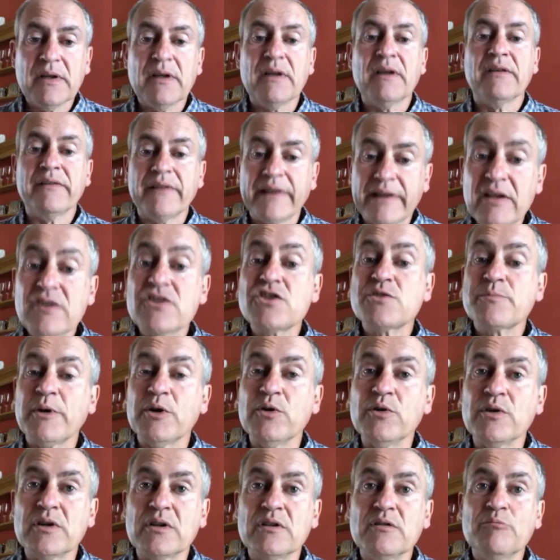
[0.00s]
they are
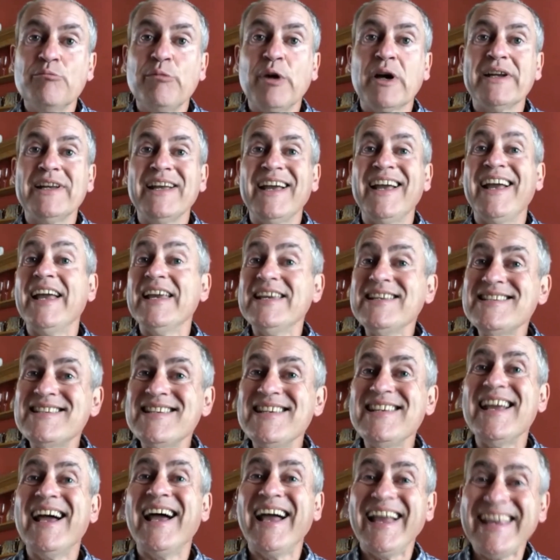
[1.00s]
spoken by
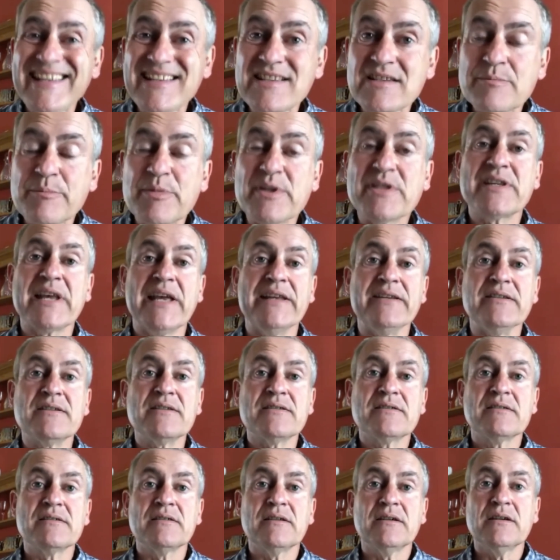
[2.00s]
88%
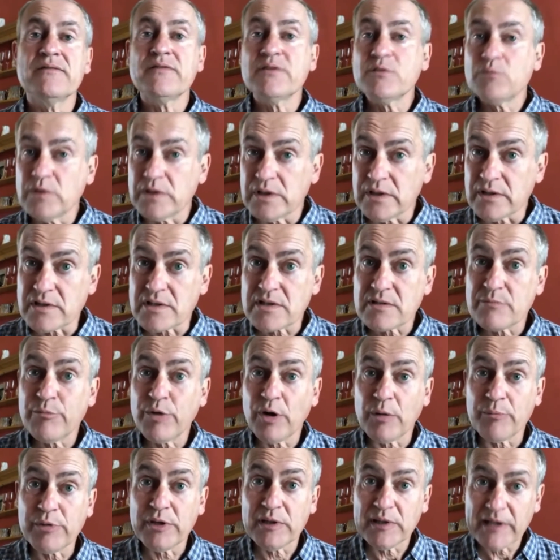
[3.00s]
of the world's
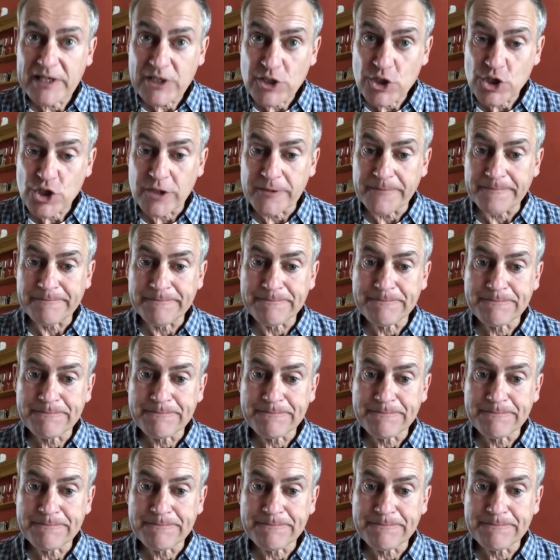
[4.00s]
population.